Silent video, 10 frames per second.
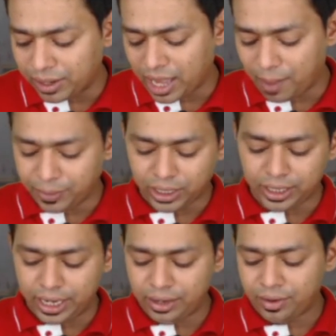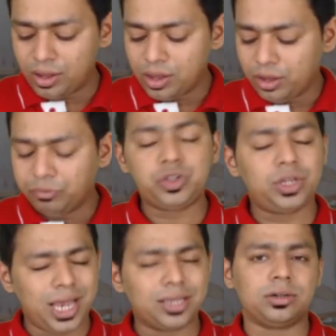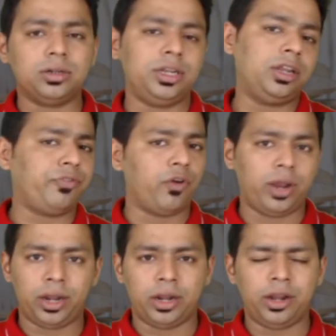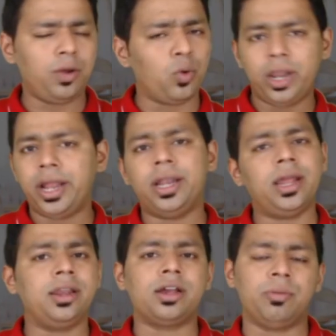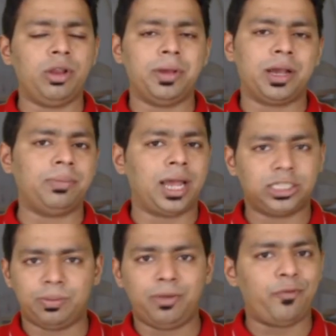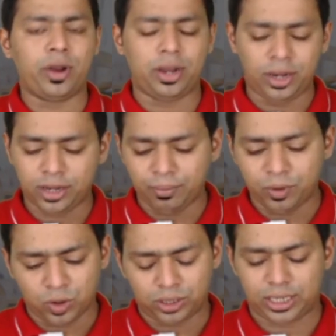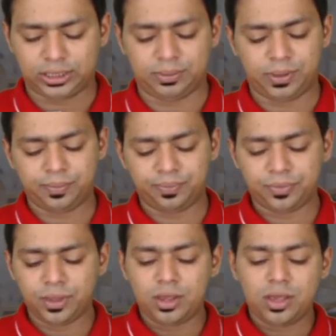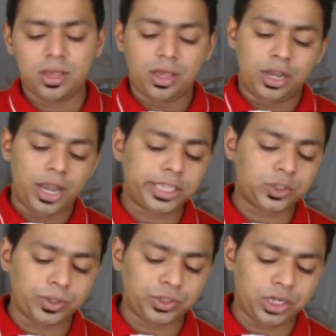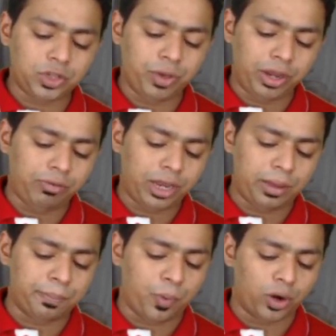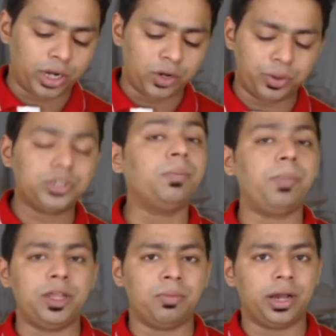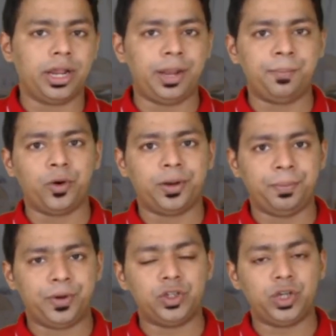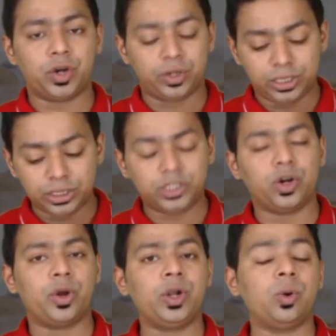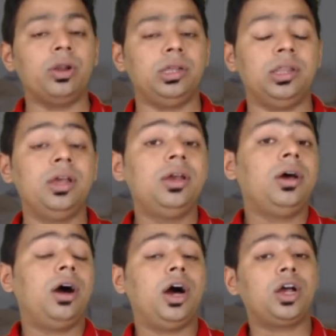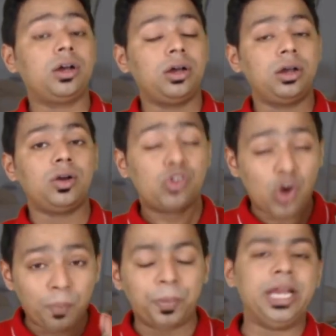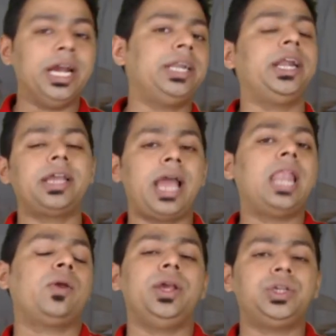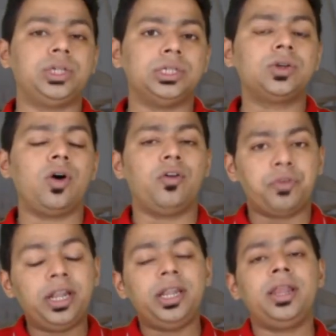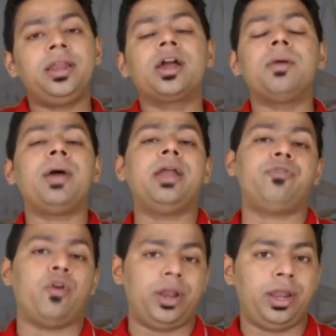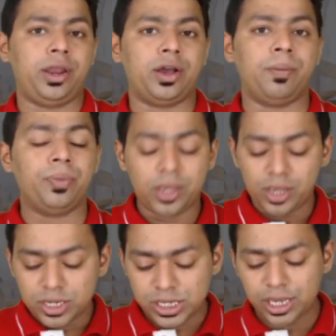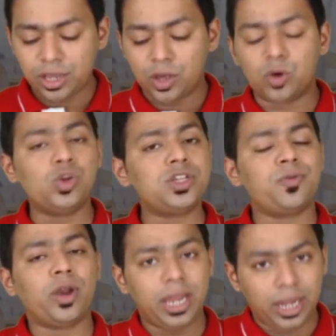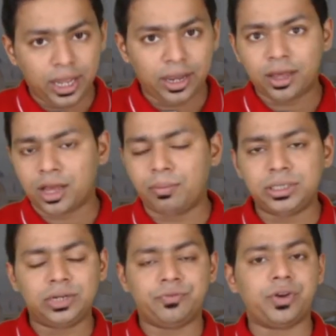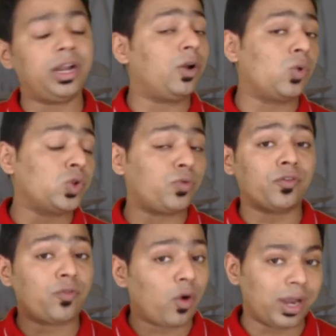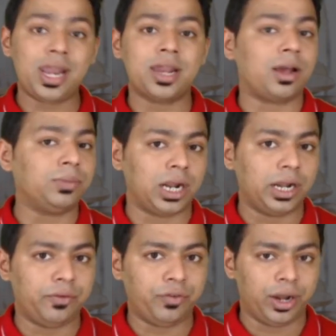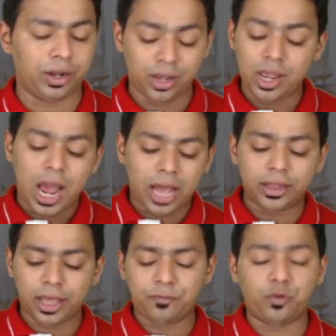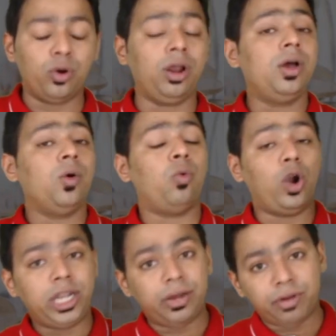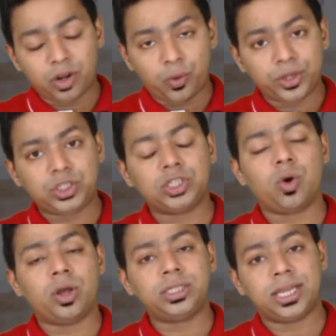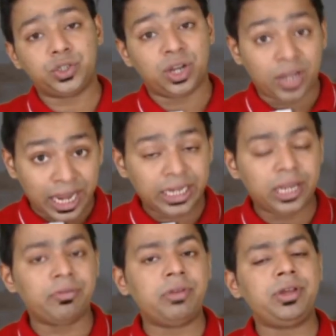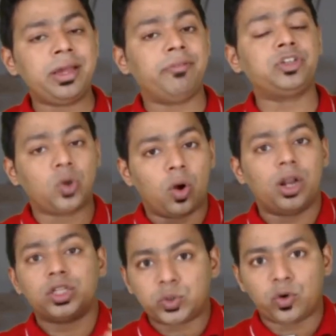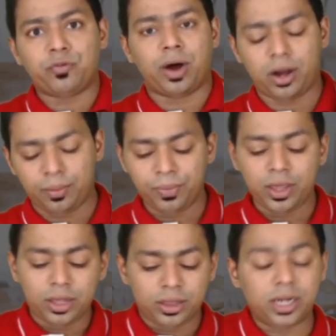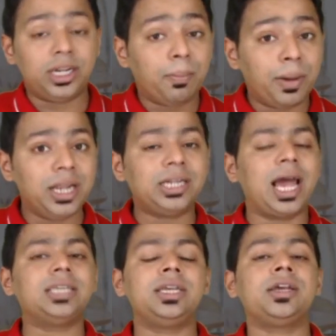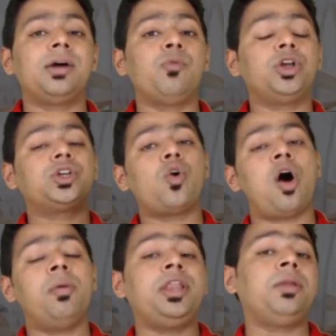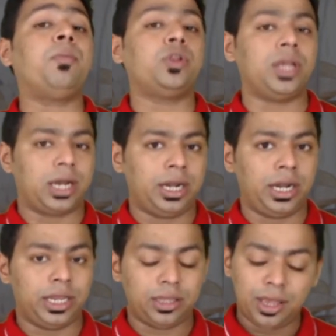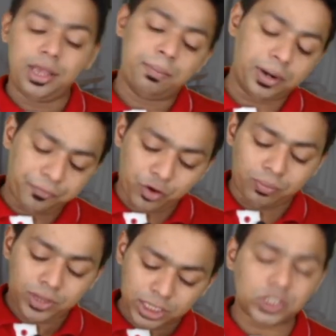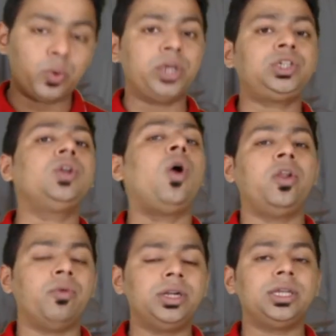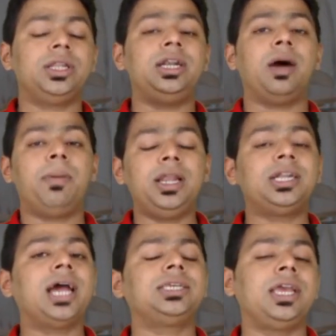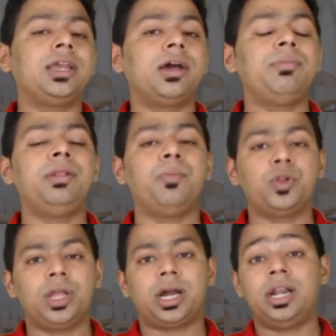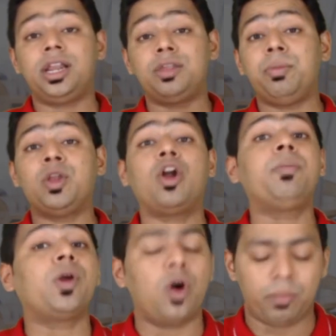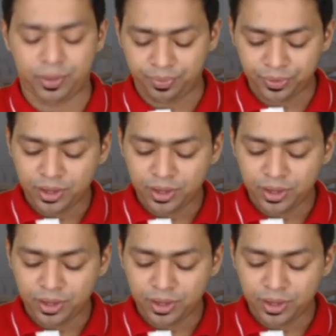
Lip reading: and capital gain which he has earned in a foreign country. Only Indian income will become taxable, foreign income not taxable. Next question is very important question. Please mark it important, because here you are going to learn a complicated calculations of Indian income and foreign income. See, rules for Indian income is different and rules for foreign incomes are different, and therefore whatever questions on section 91 we have solved so far, the doubly tax income was common in both the countries. But from this question onwards, the doubly tax income in both the countries may not be common.